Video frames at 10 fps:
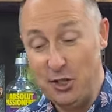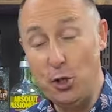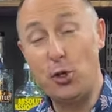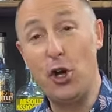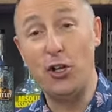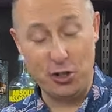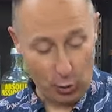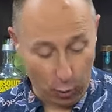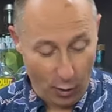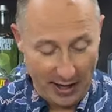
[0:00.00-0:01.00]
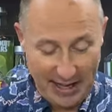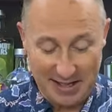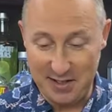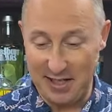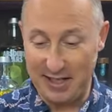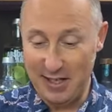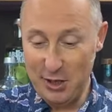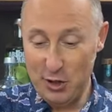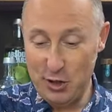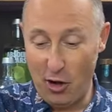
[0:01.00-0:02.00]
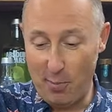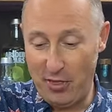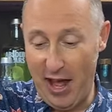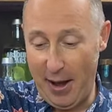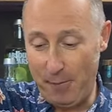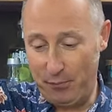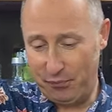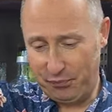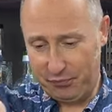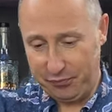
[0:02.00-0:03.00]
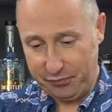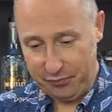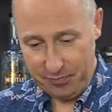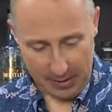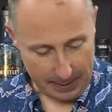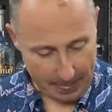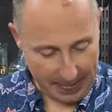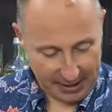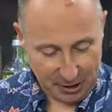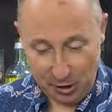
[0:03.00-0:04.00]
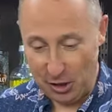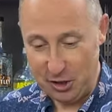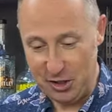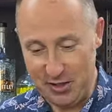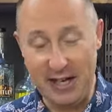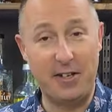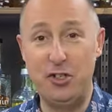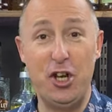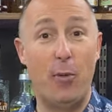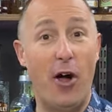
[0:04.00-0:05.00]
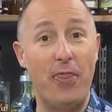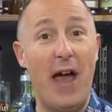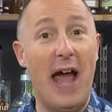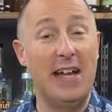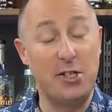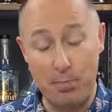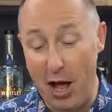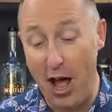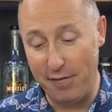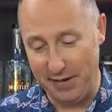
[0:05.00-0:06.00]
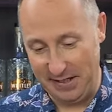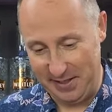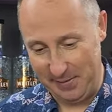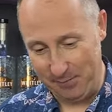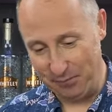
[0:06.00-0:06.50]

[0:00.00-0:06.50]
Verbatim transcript: You could quite easily stop there. You could just think, do you know what? That is perfect.